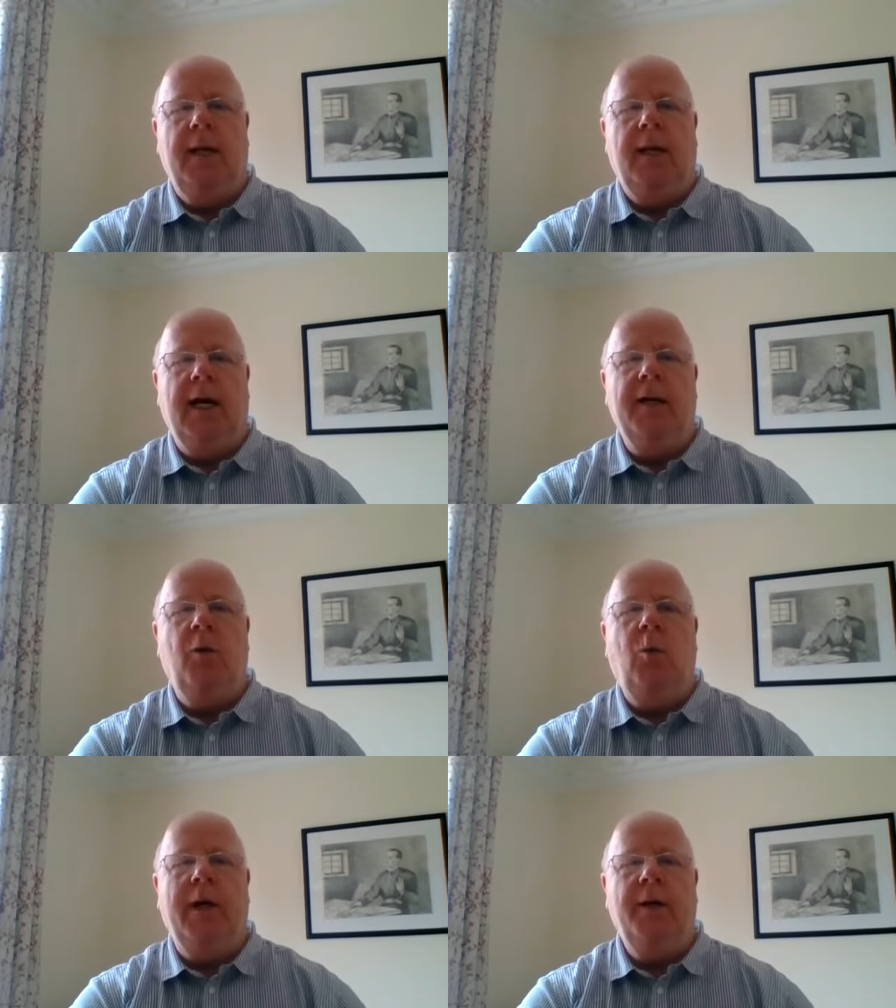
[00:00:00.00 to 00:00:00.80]
an
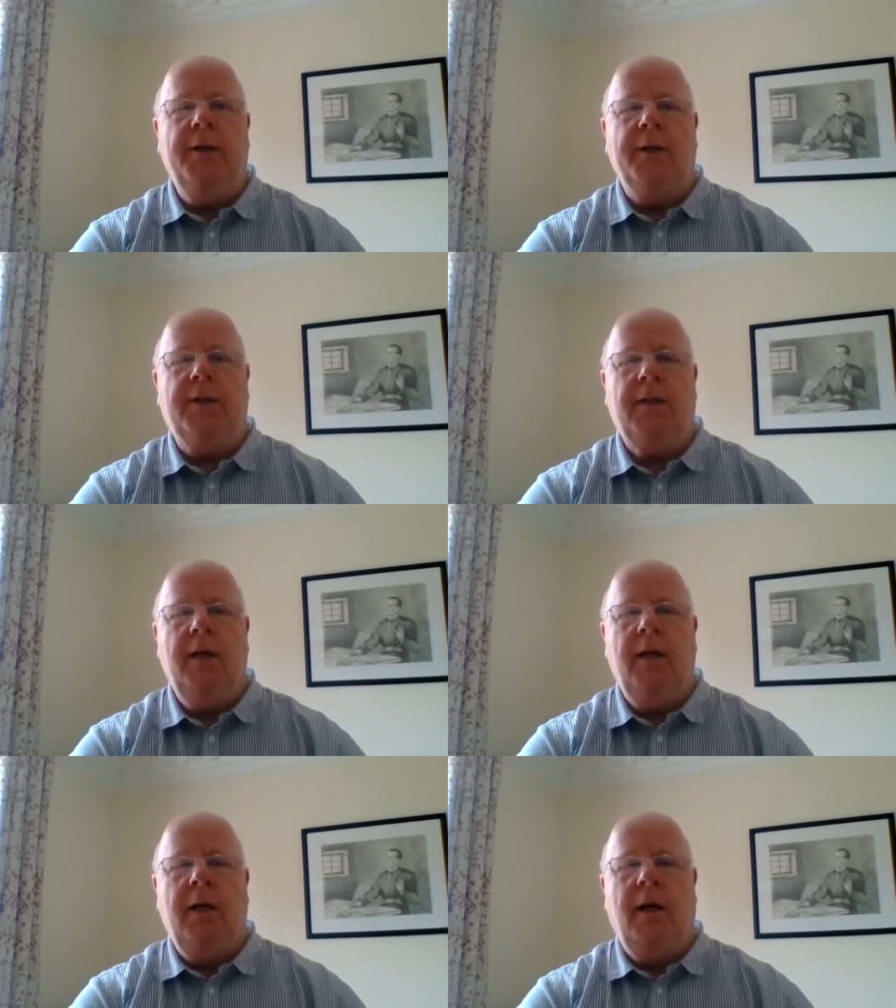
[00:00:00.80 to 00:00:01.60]

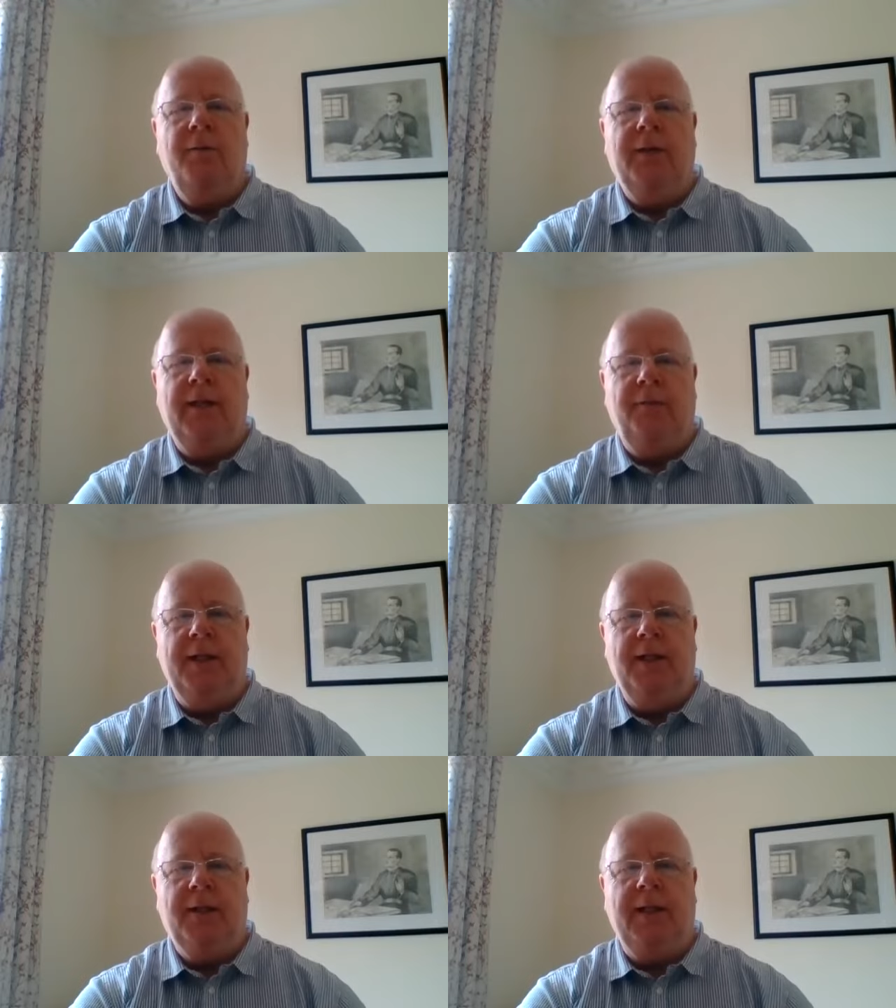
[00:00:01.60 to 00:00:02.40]
awareness of the
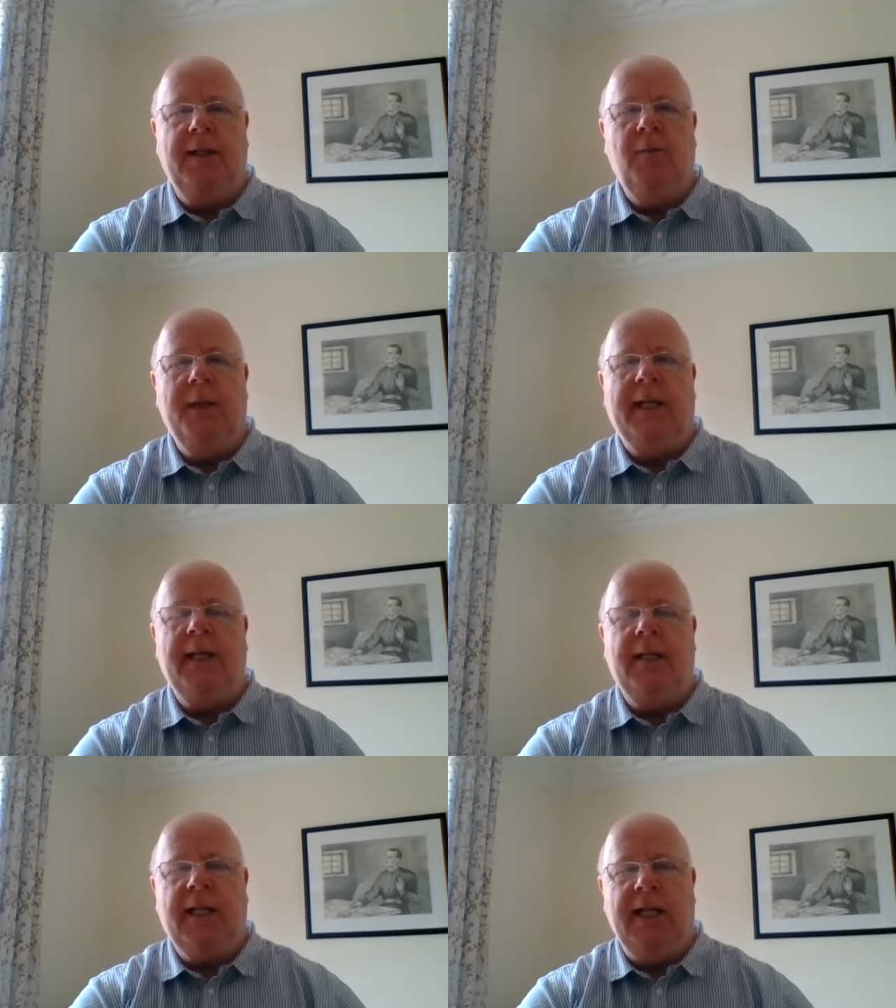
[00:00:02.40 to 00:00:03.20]
events, and they were
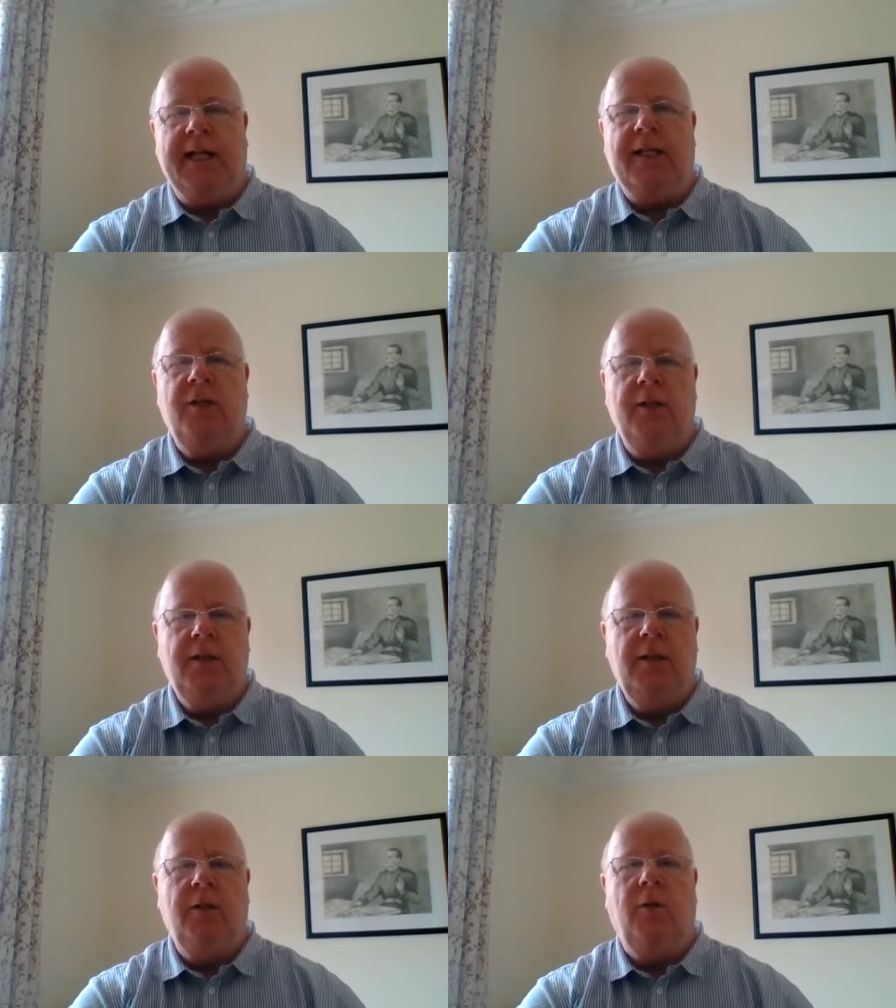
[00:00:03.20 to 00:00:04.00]
making the
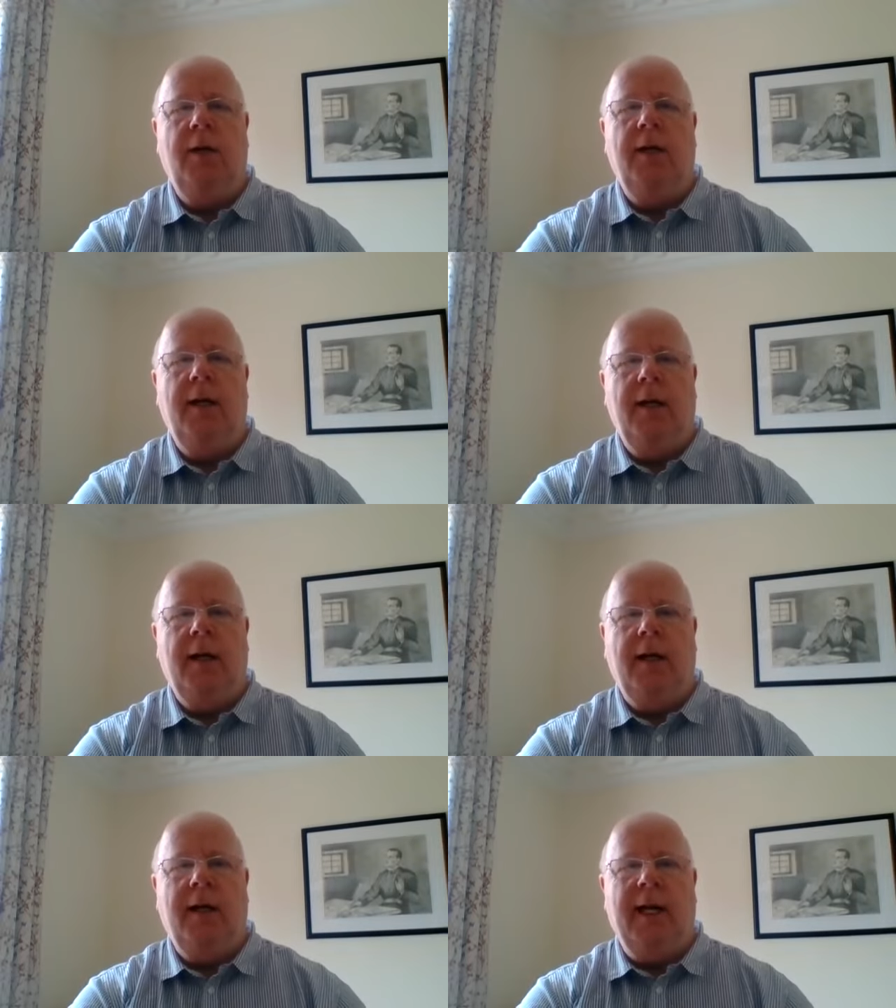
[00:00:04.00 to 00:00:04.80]
connections, you
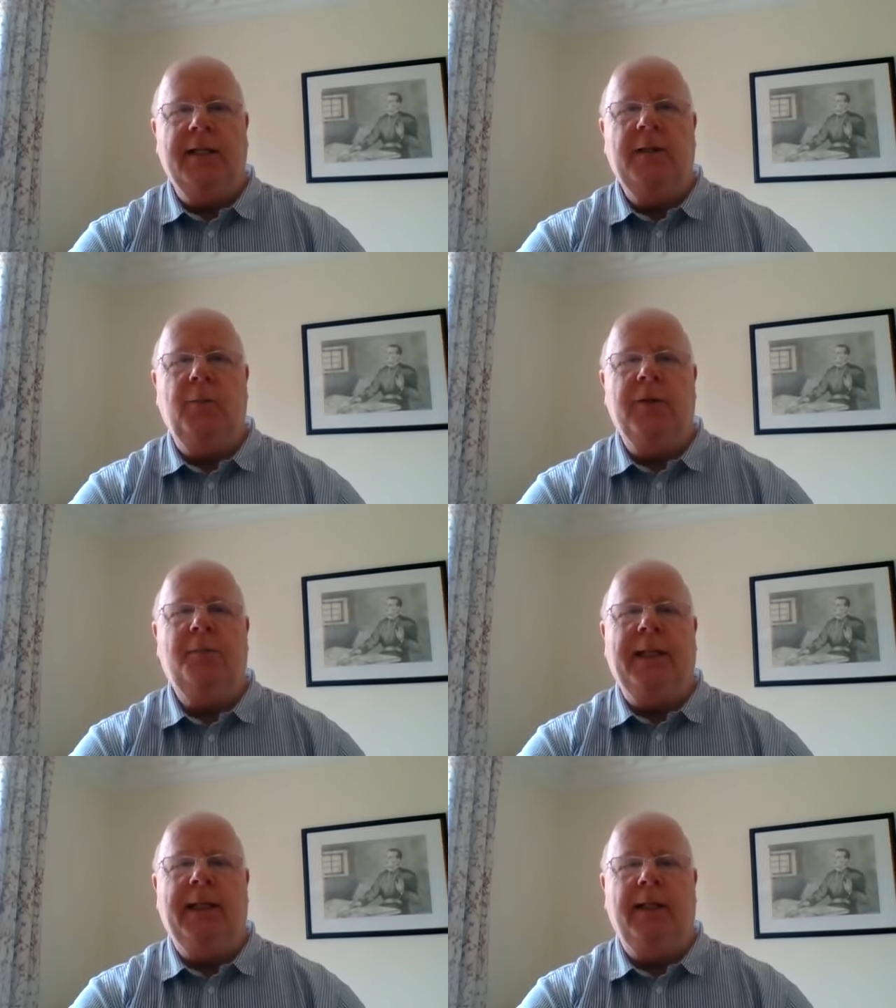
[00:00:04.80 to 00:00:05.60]
know, as they were
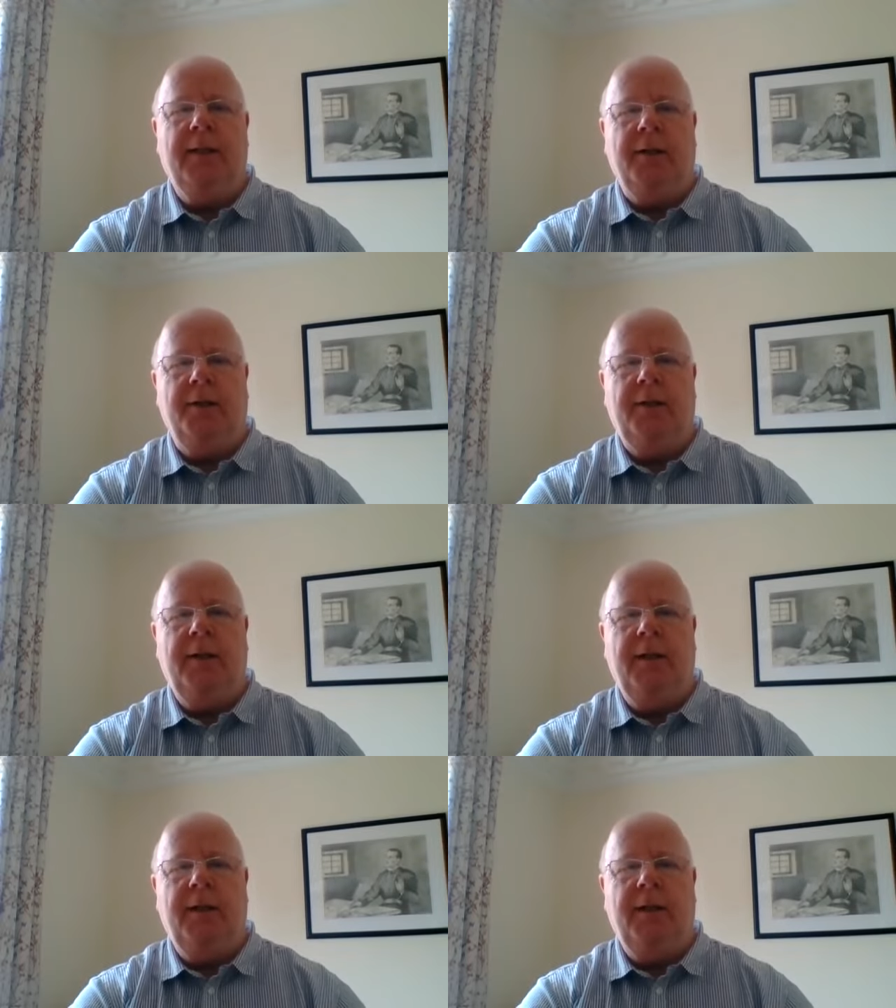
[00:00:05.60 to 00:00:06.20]
speaking it out.